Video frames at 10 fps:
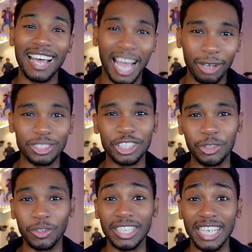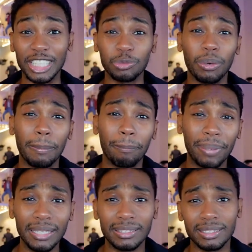I'll see you on the next one.
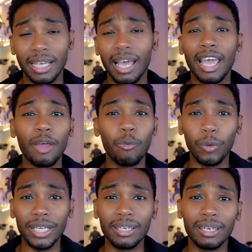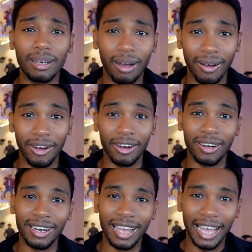Peace, and we are
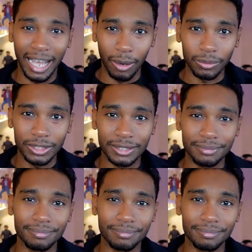out.